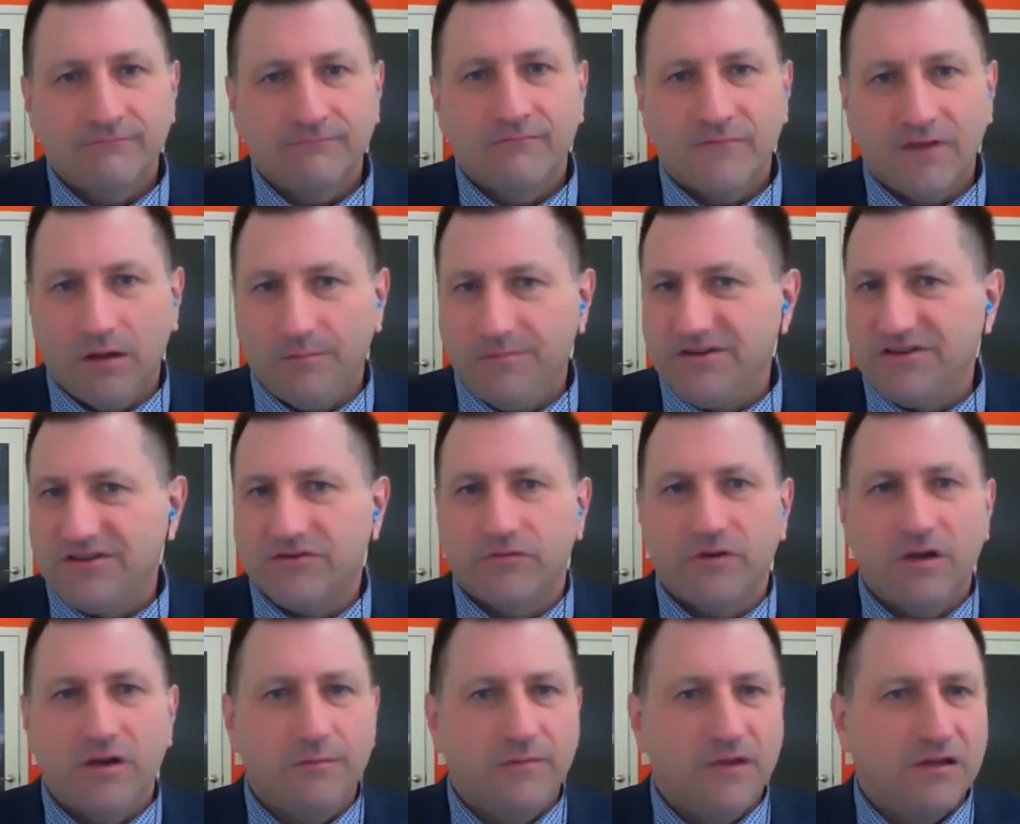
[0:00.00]
They'll be
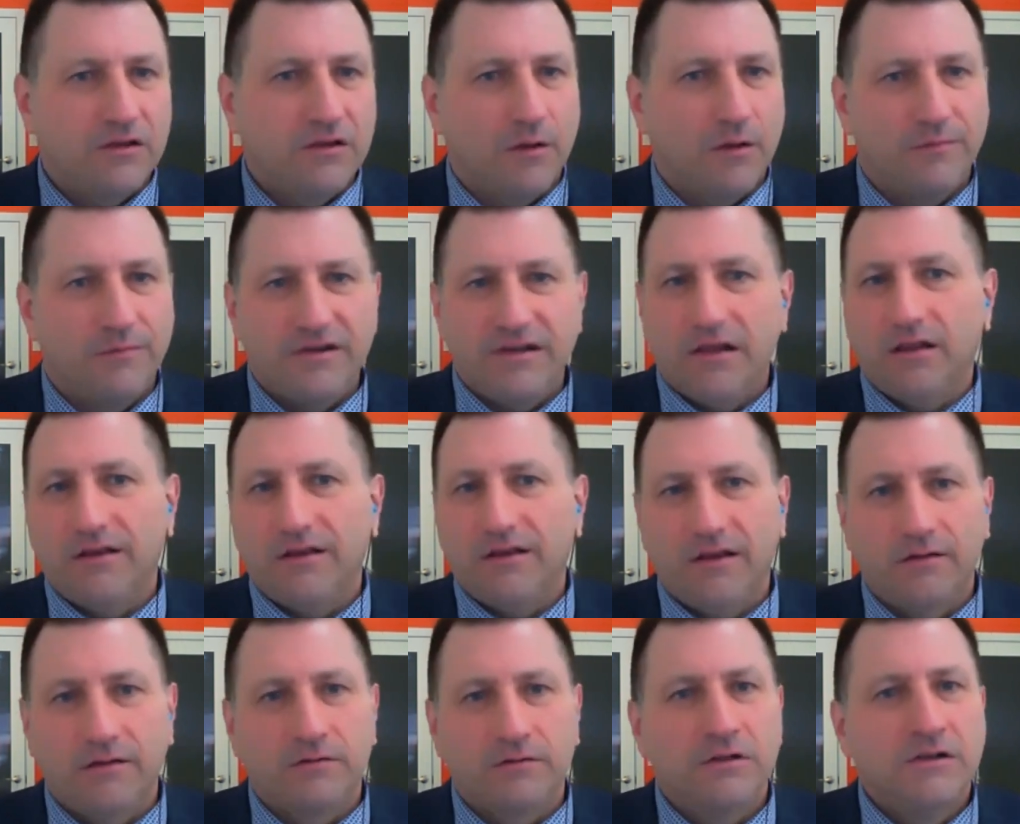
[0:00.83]
screaming, they'll be
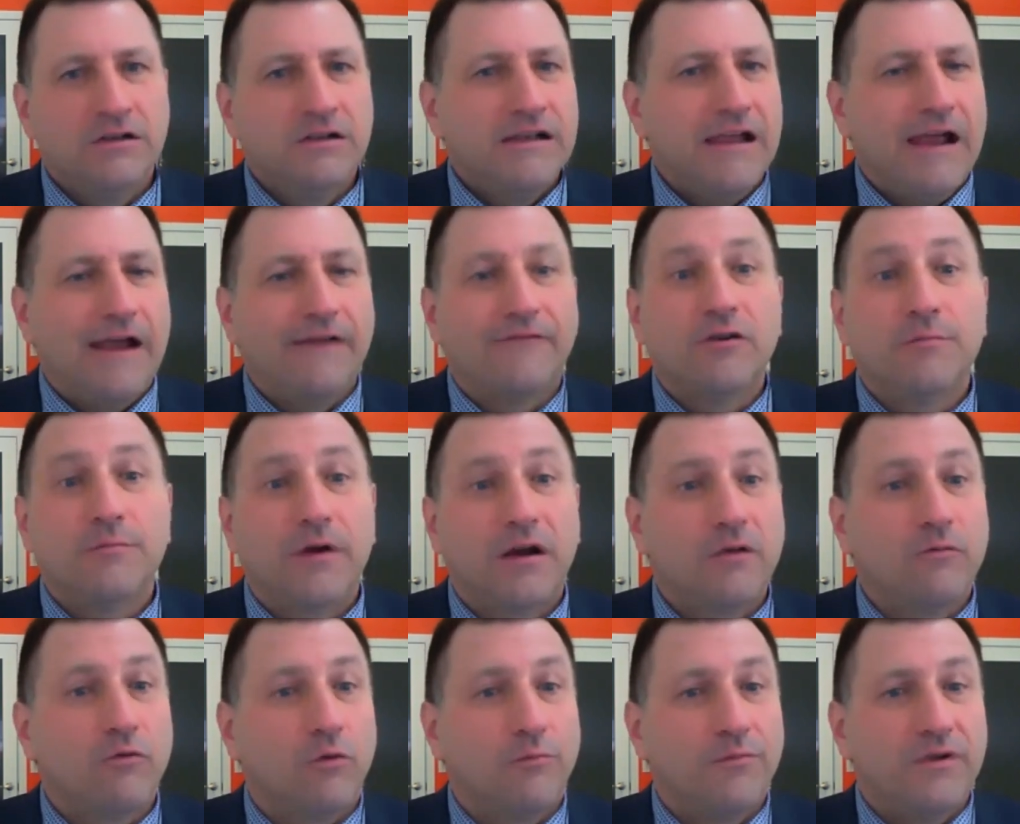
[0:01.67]
yelling,
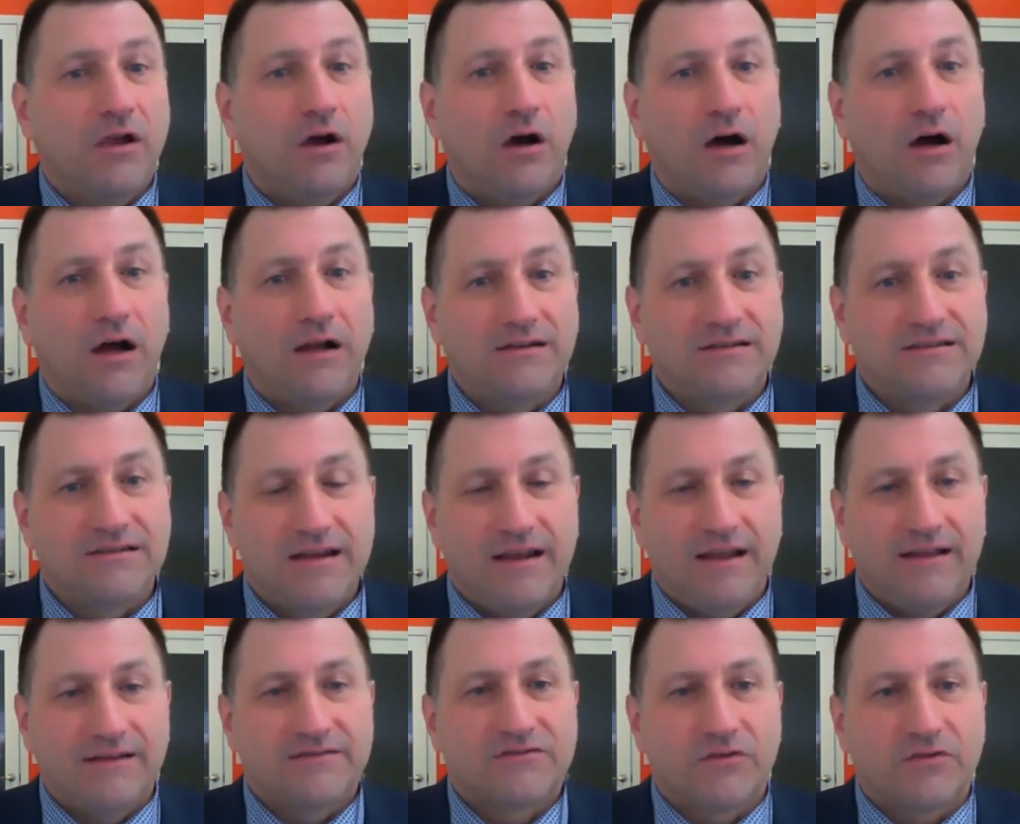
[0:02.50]
everybody will be hot and
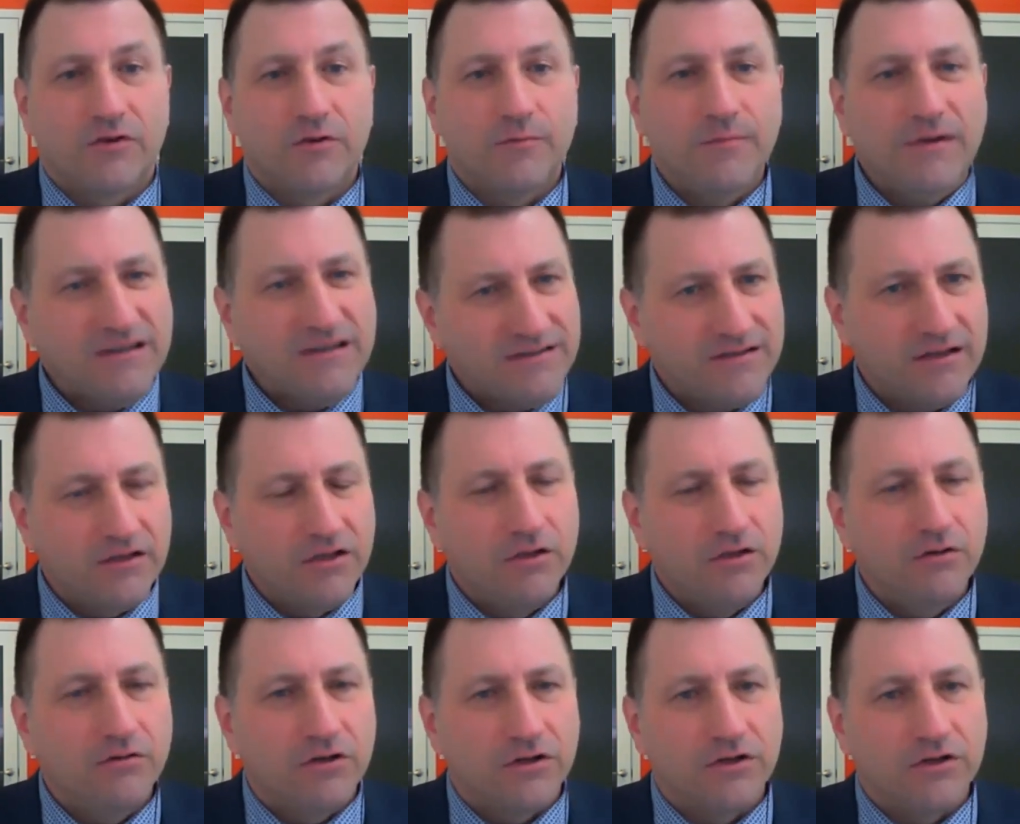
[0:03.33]
tense. So the best thing
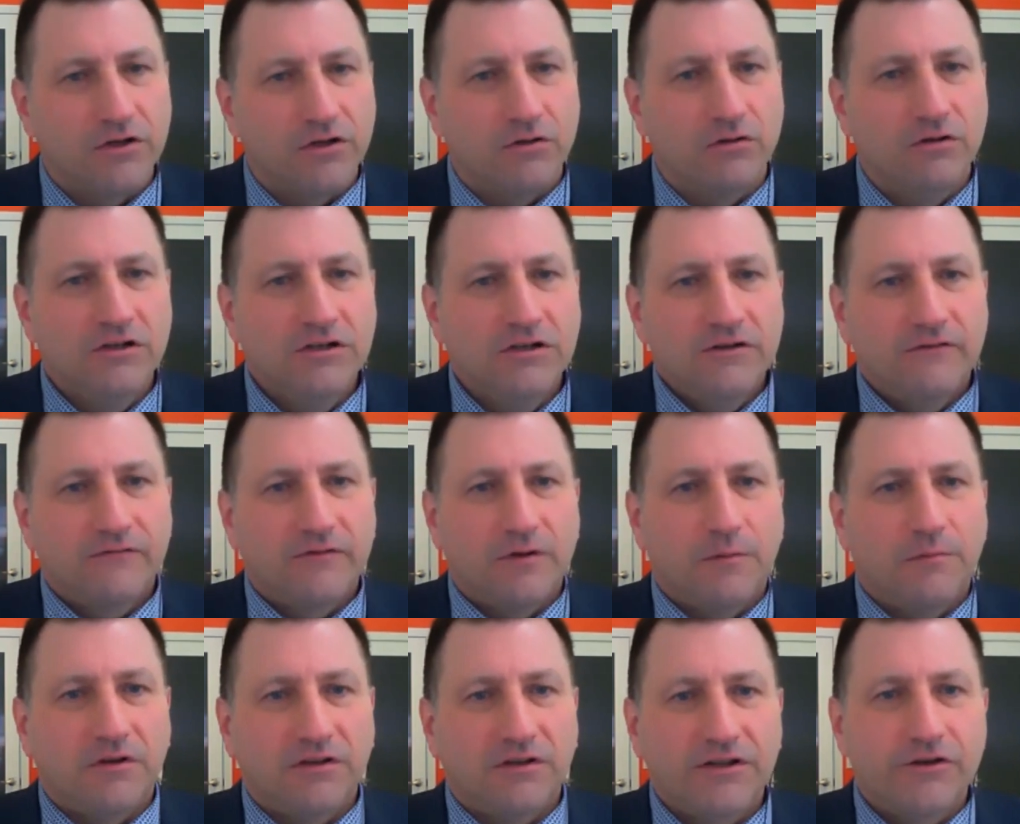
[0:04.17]
you can do
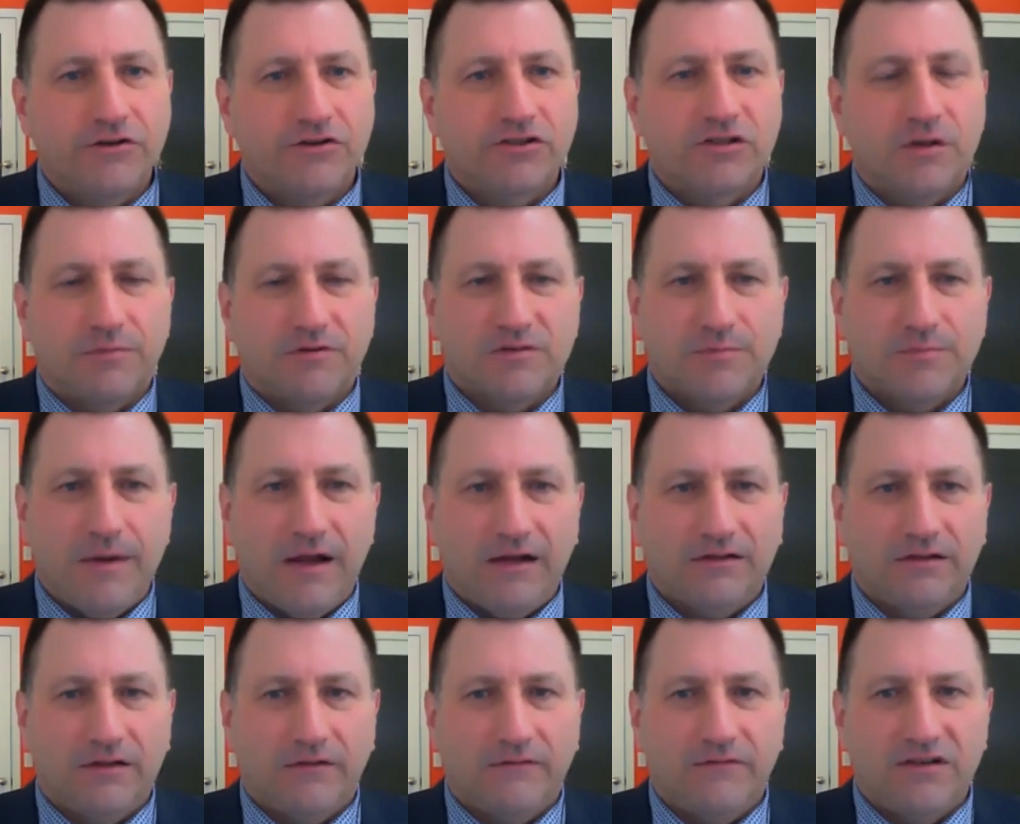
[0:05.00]
from a leadership
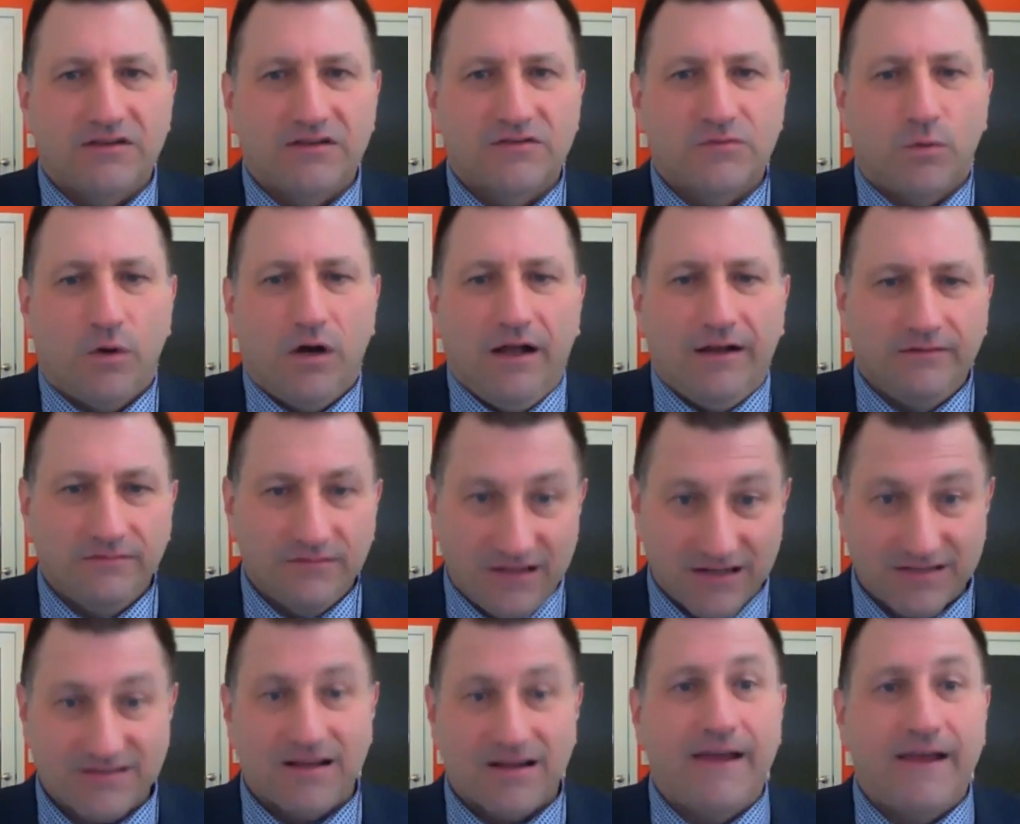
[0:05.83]
perspective is, one,
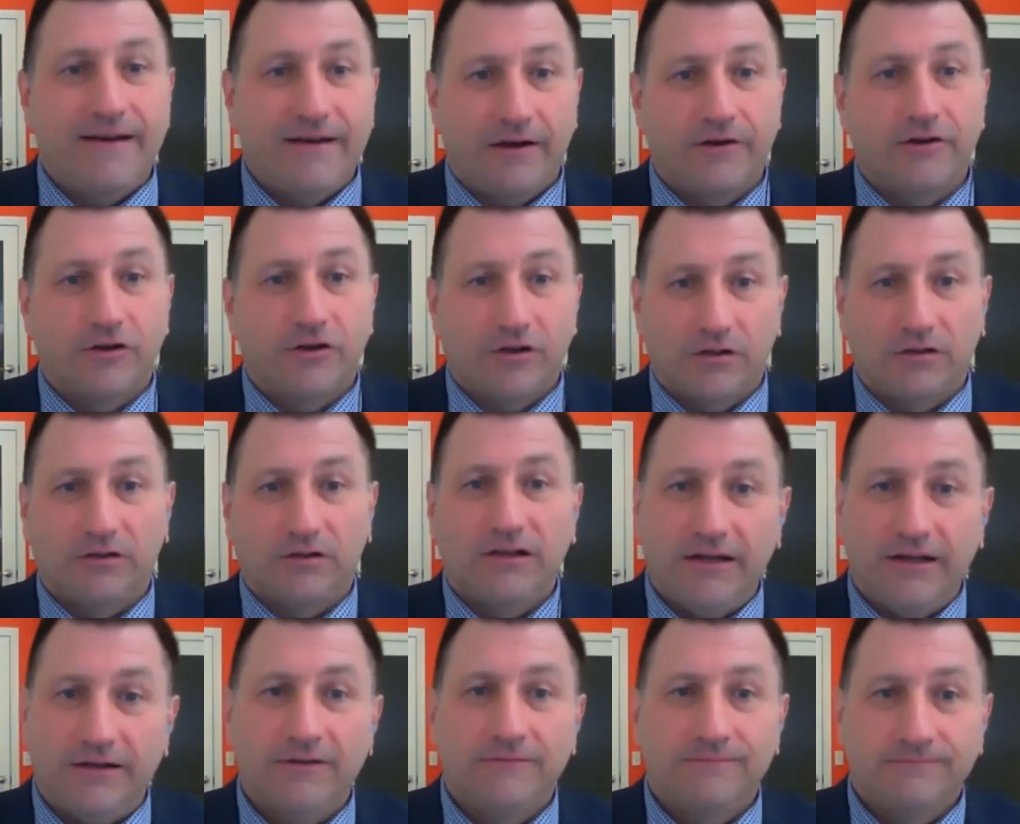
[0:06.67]
decide how you're going to
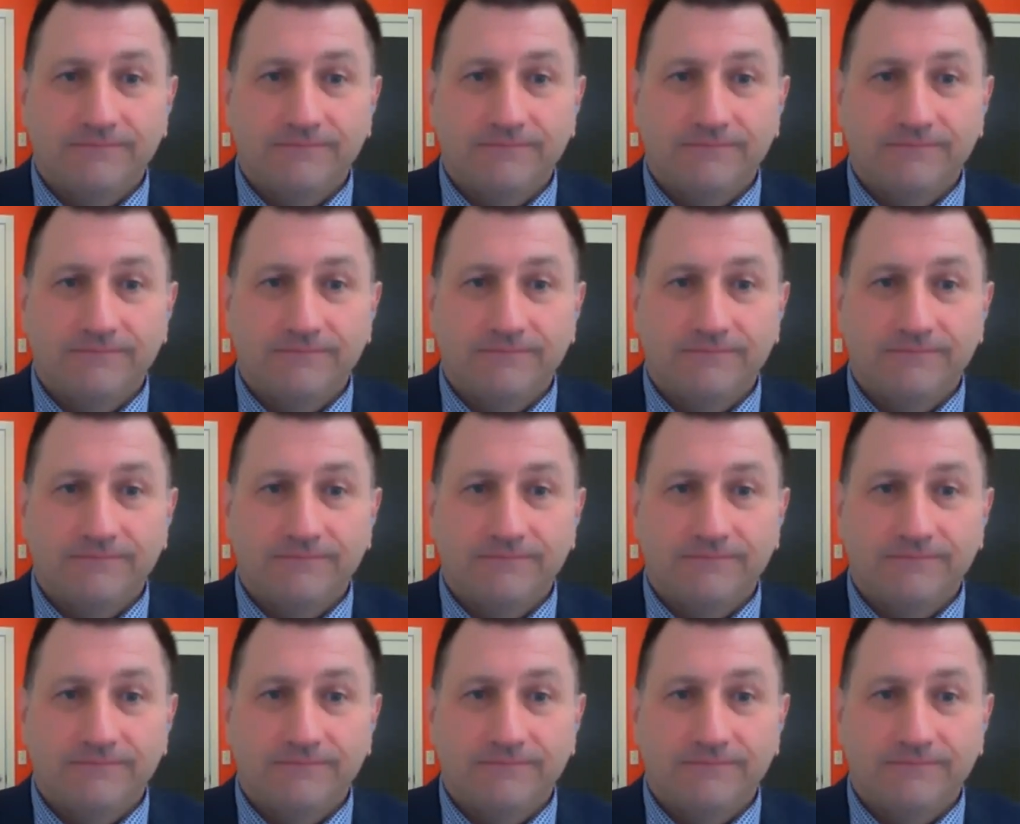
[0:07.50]
lead,